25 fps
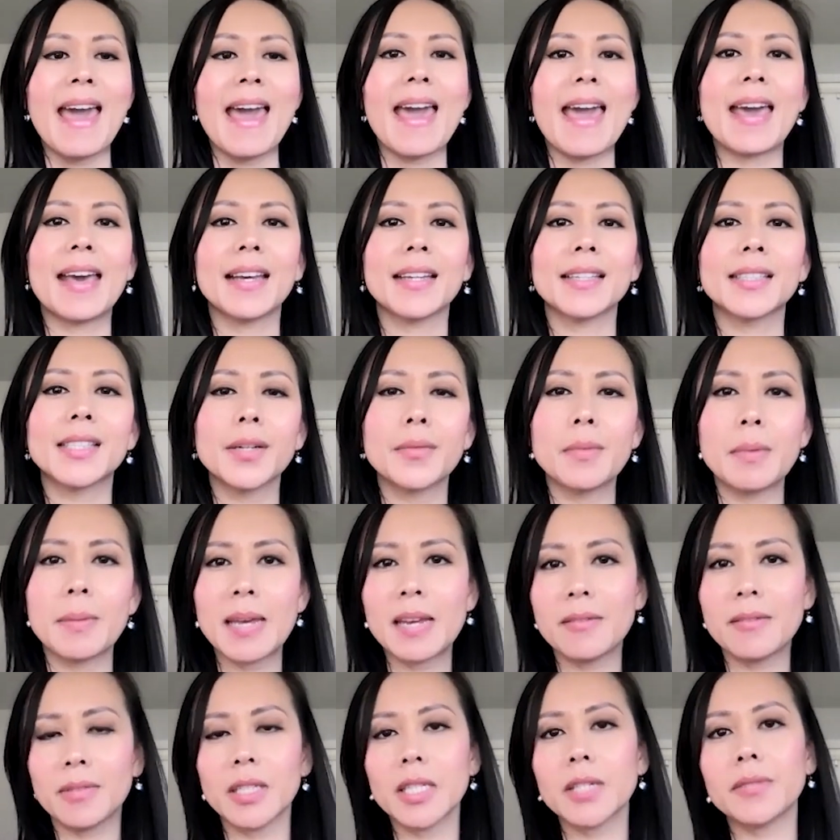And so we
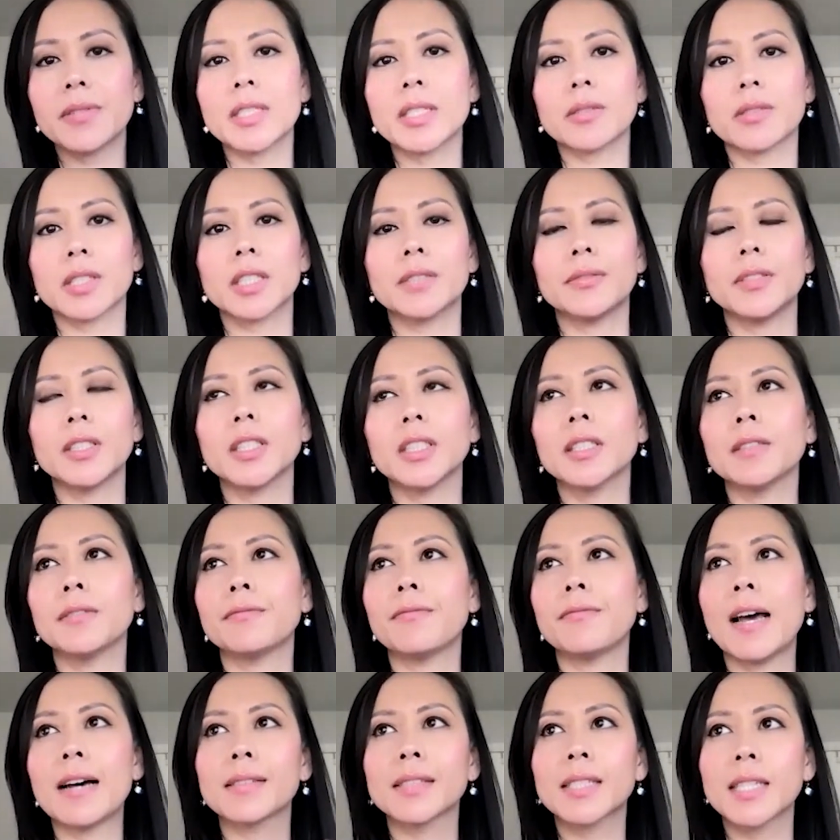became really resourceful,
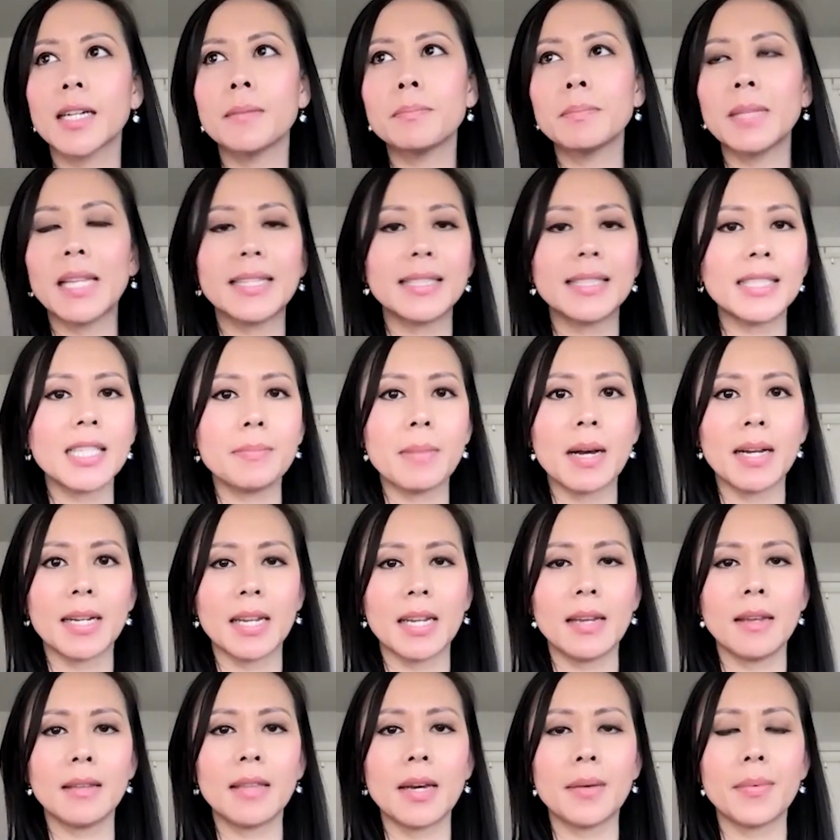found some lazy
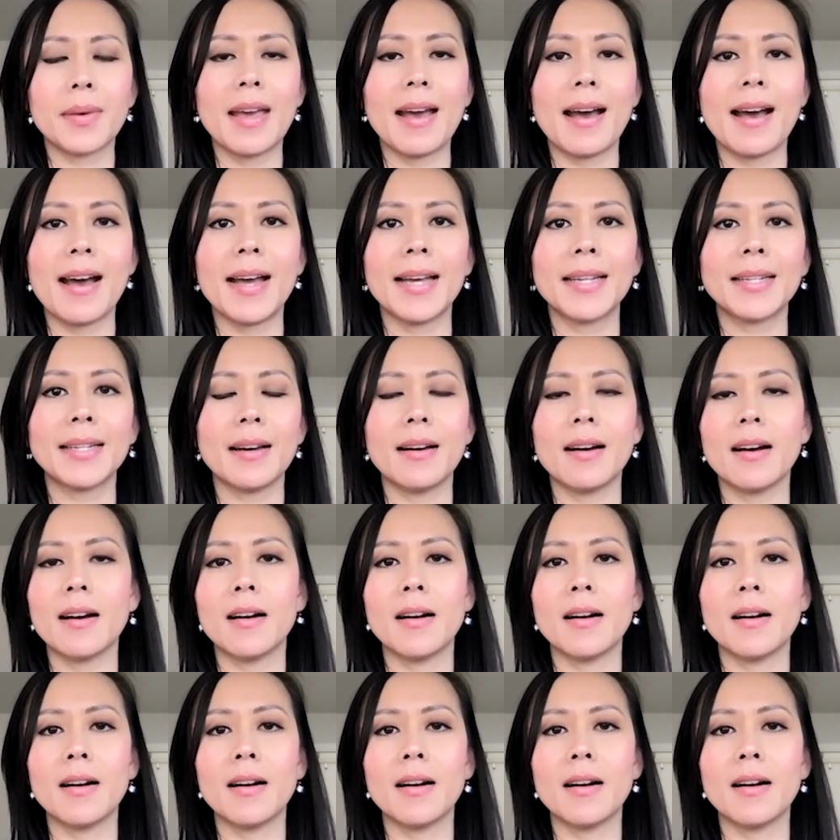money that we had,